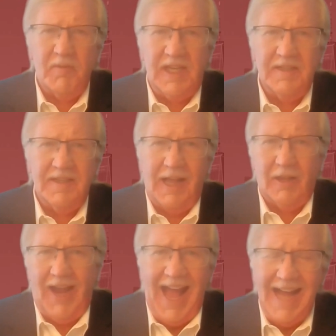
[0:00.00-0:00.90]
million
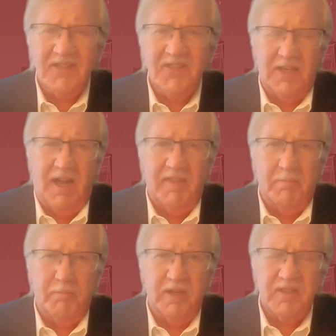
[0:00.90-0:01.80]
asset on
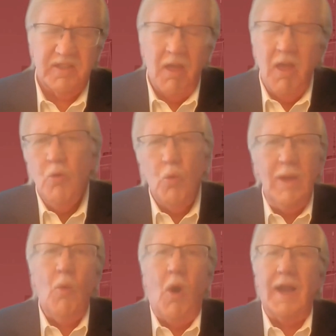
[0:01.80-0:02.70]
the books.
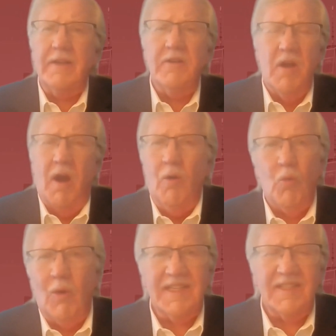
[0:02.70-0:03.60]
We want to know,
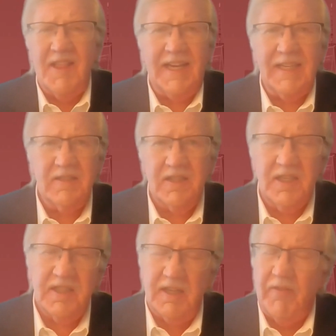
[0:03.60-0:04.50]
what does that
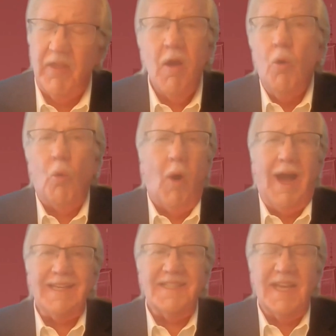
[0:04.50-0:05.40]
consist of?
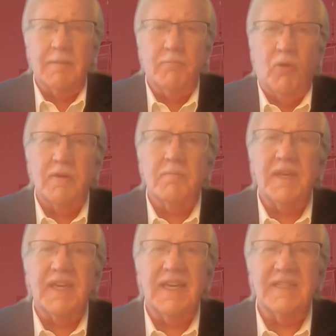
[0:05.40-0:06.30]
Why is that important?
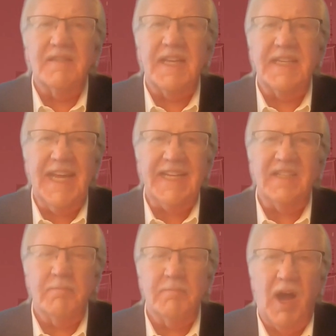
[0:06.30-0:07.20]
Because they
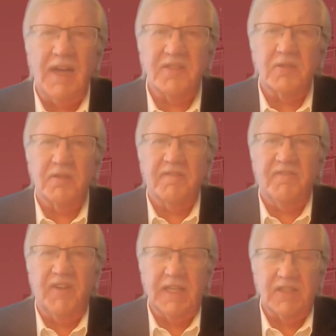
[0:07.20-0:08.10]
take depositor
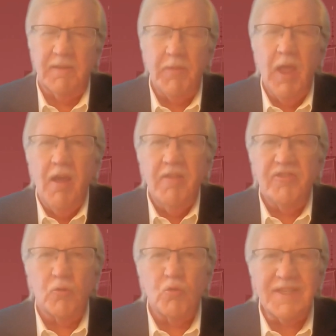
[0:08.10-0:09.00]
funds.
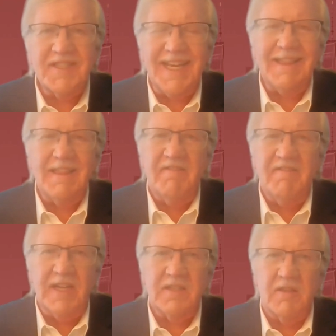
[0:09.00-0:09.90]
They're risking the
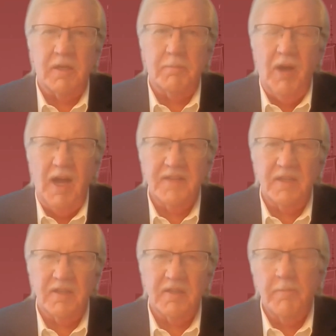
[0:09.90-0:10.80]
funds of the
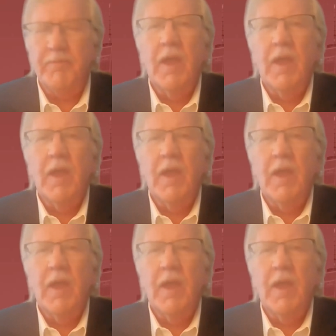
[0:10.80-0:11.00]
depositors,